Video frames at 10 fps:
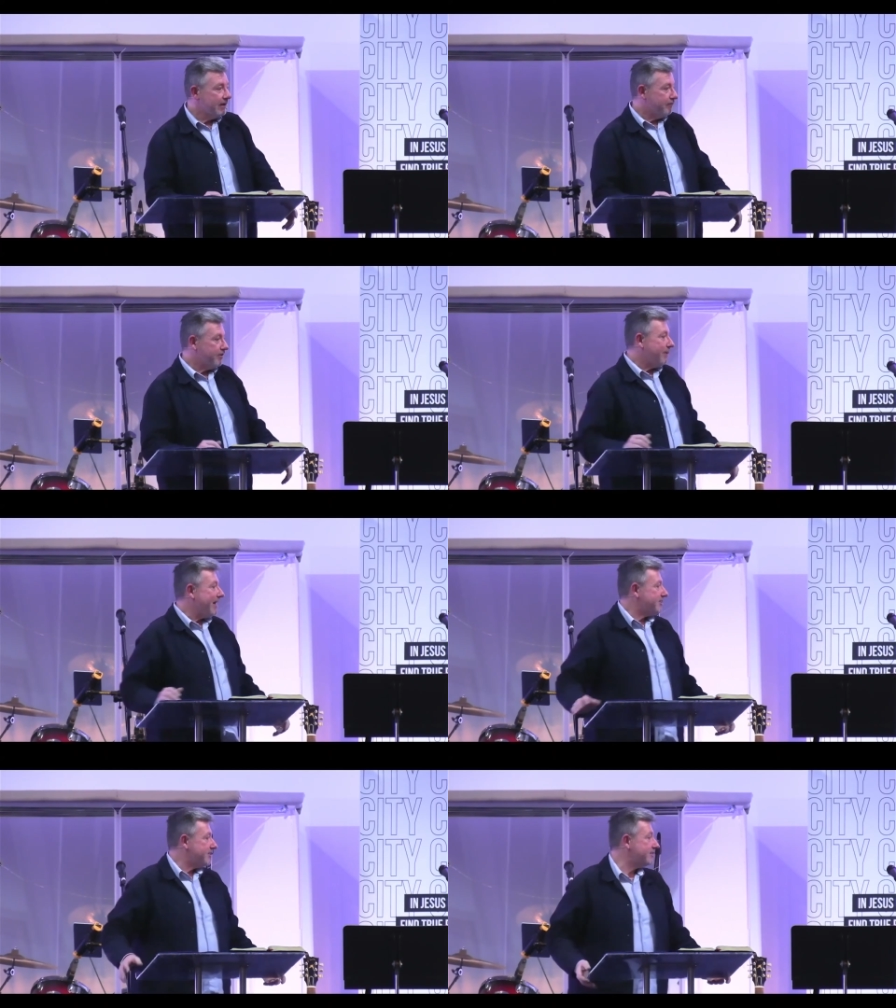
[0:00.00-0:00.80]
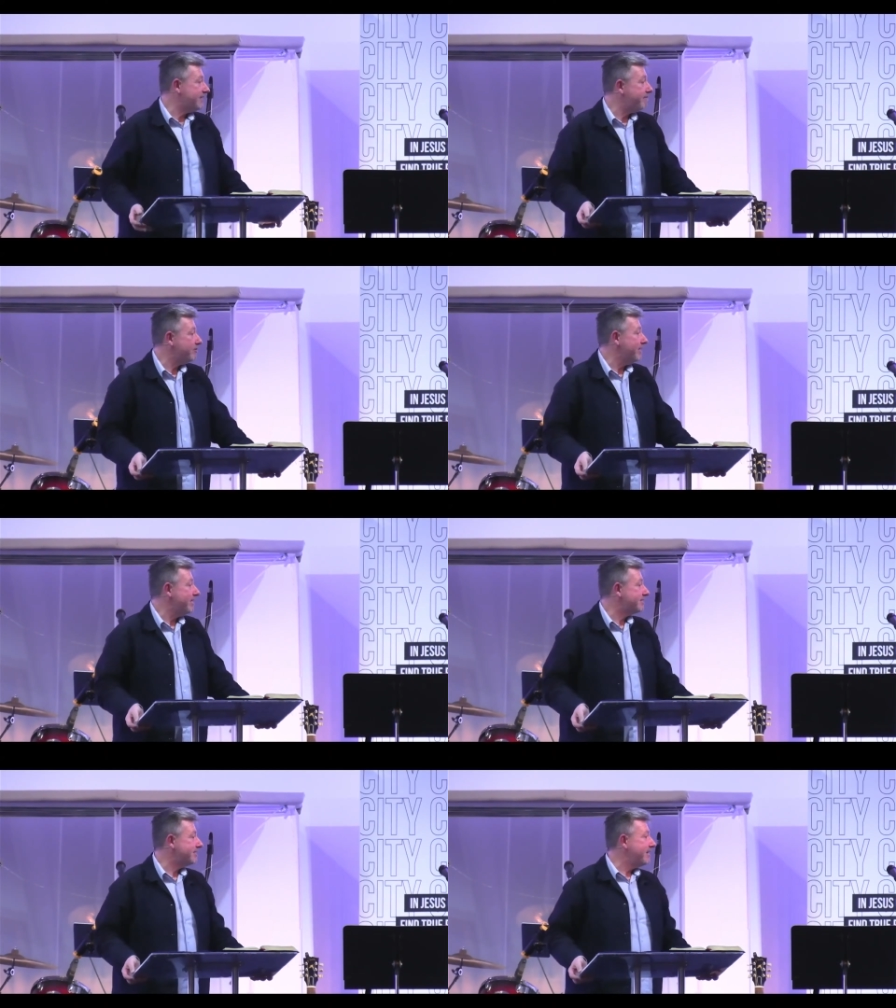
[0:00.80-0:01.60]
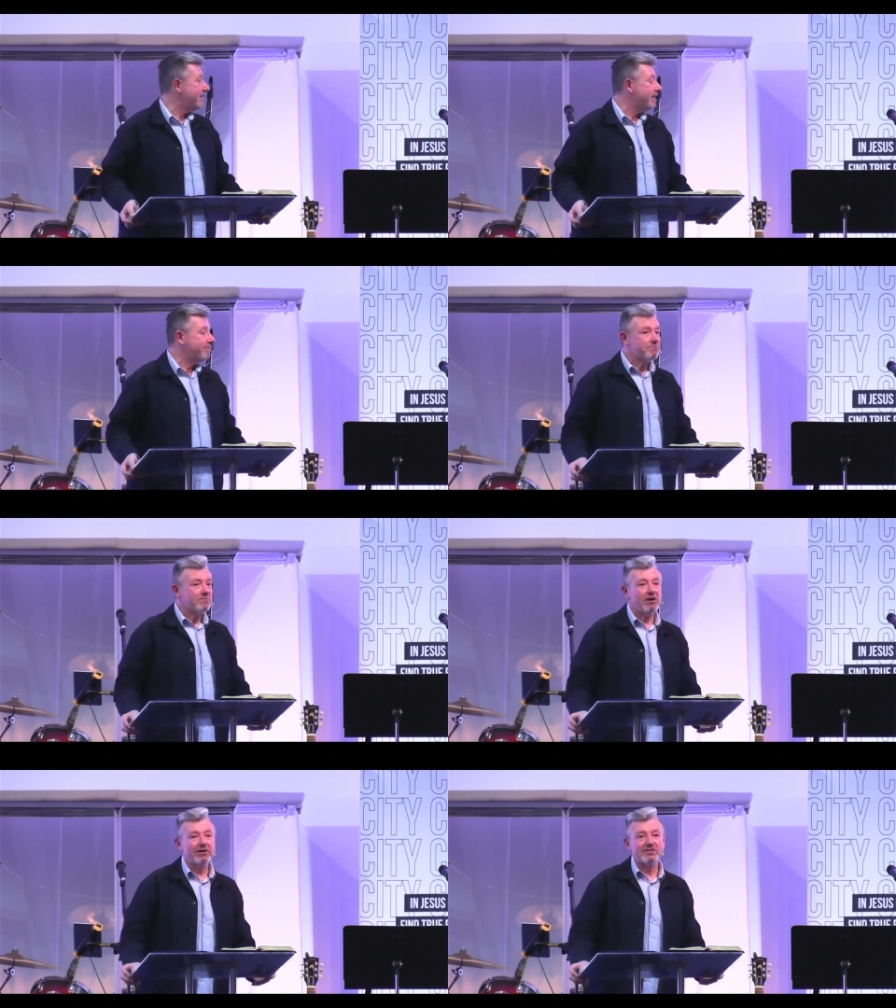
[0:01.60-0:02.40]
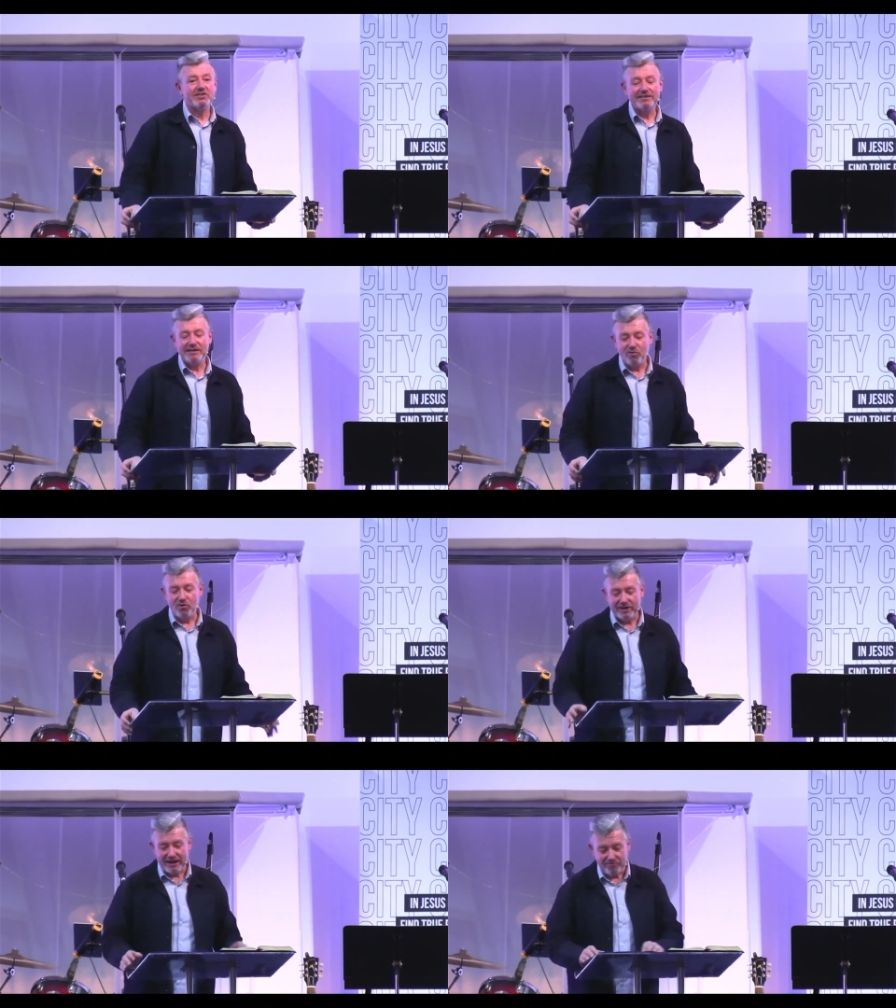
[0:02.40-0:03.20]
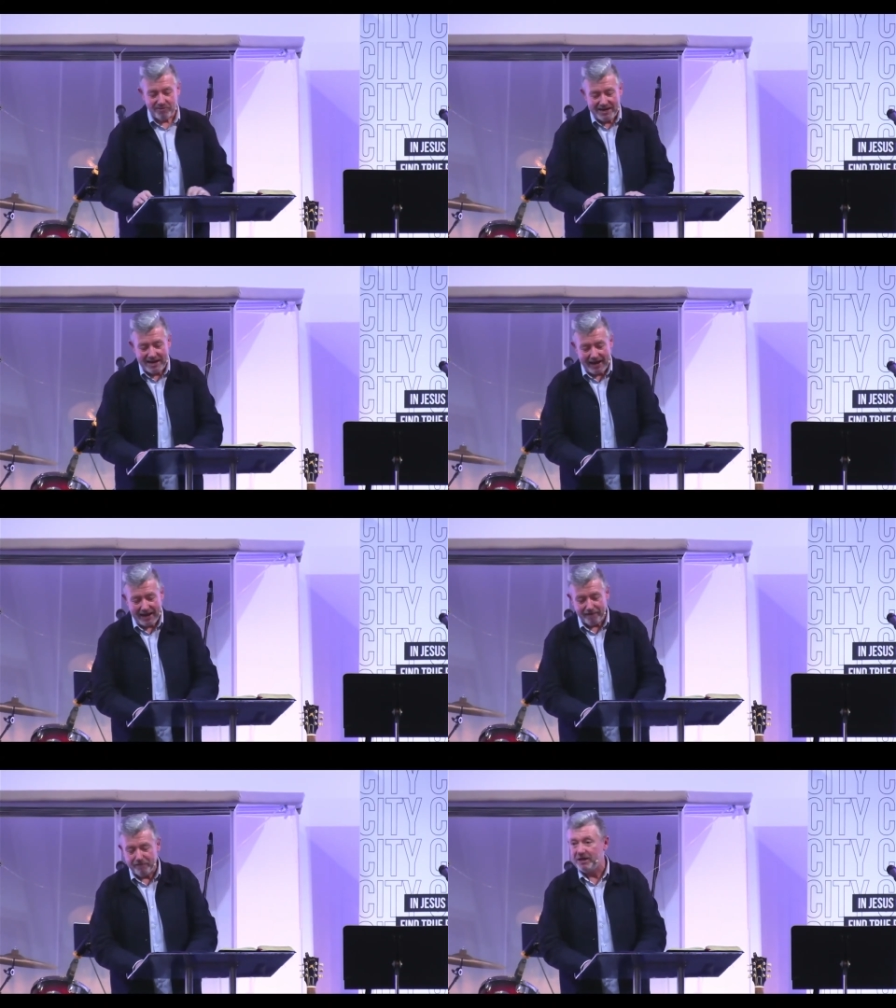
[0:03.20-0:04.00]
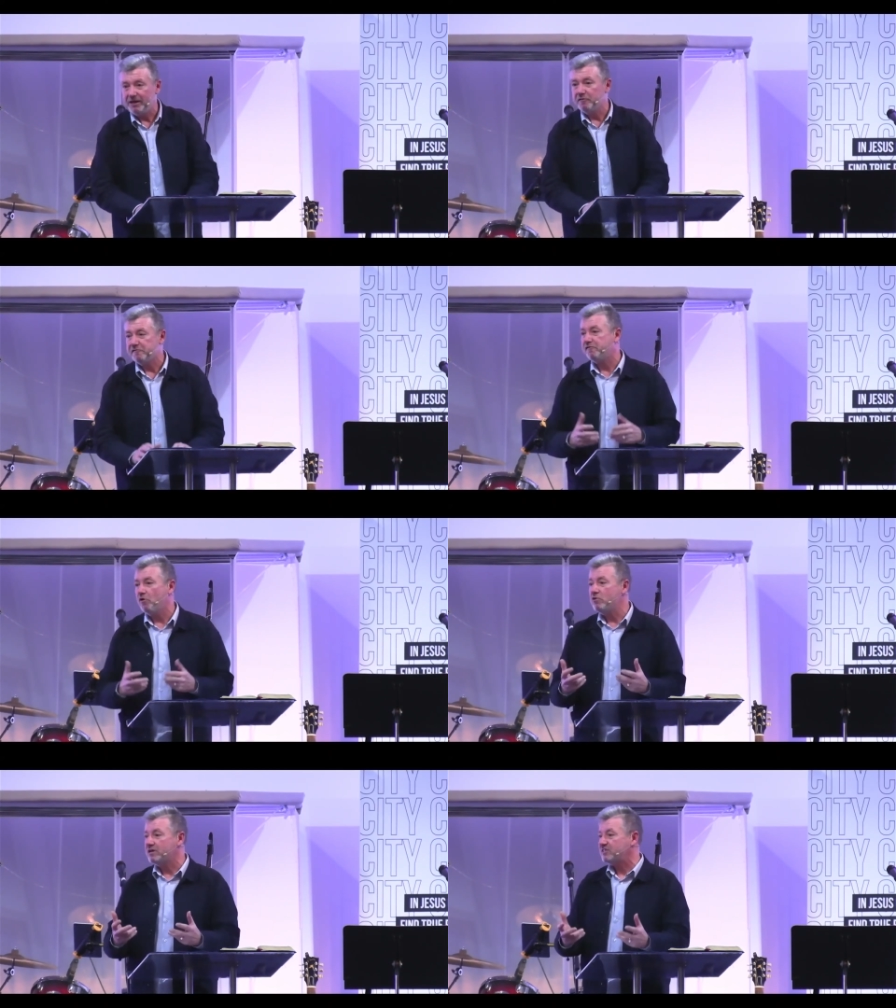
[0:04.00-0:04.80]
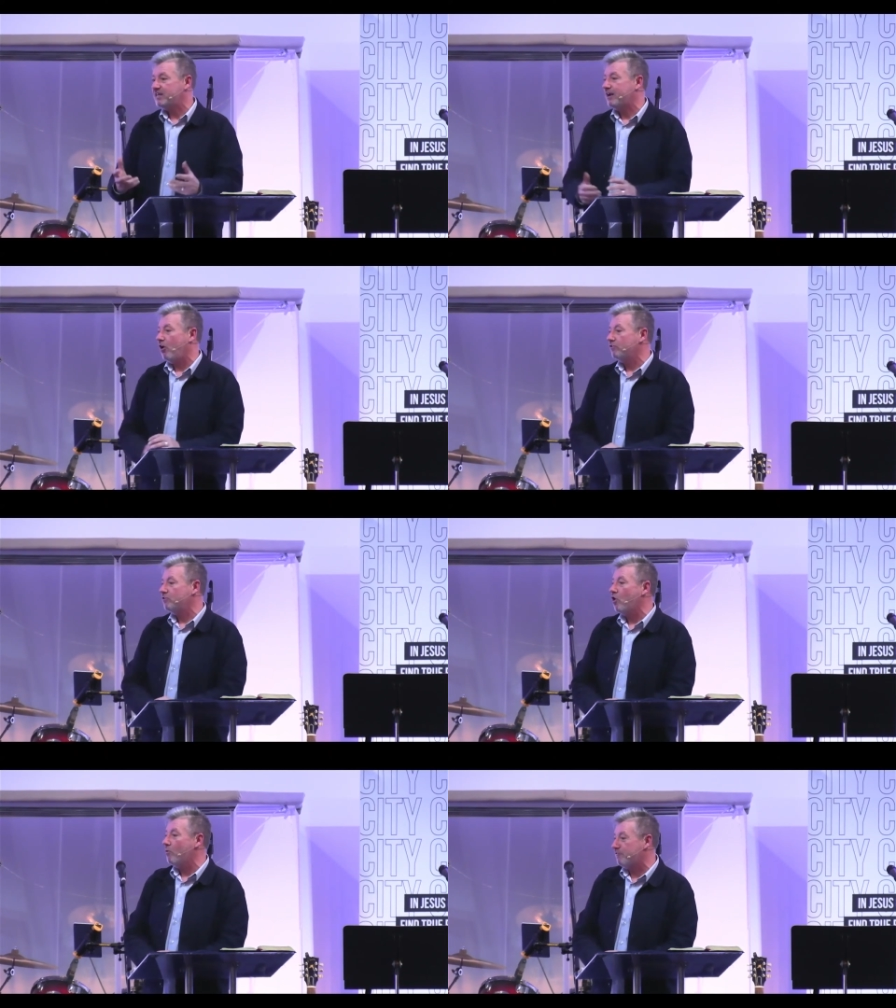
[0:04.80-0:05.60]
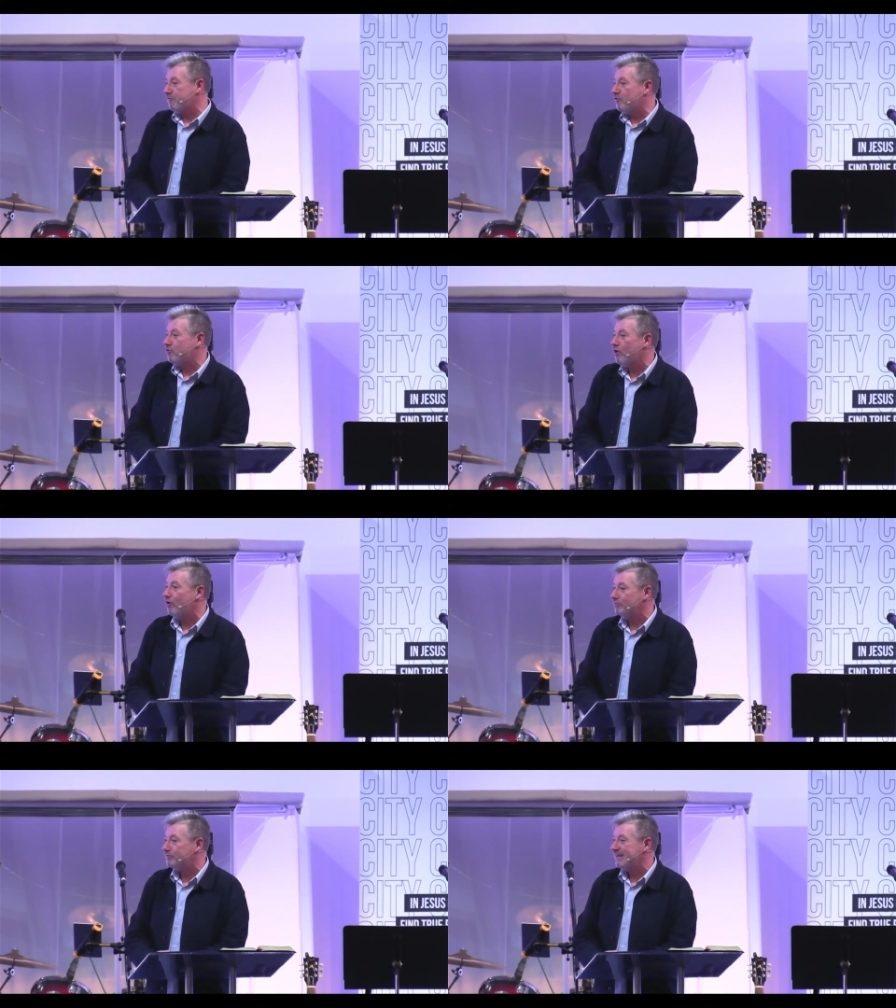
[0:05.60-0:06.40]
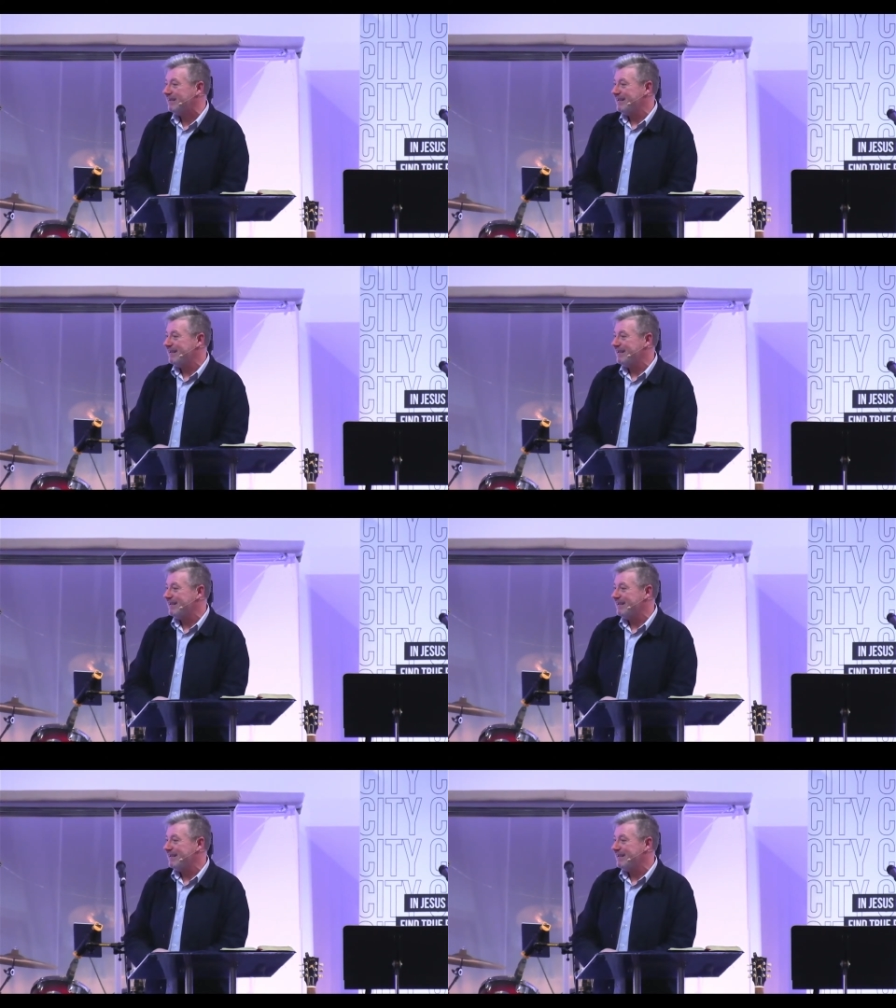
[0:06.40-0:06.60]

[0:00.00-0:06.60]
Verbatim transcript: For the past seven weeks here on a Sunday morning, we have been focusing on going for growth,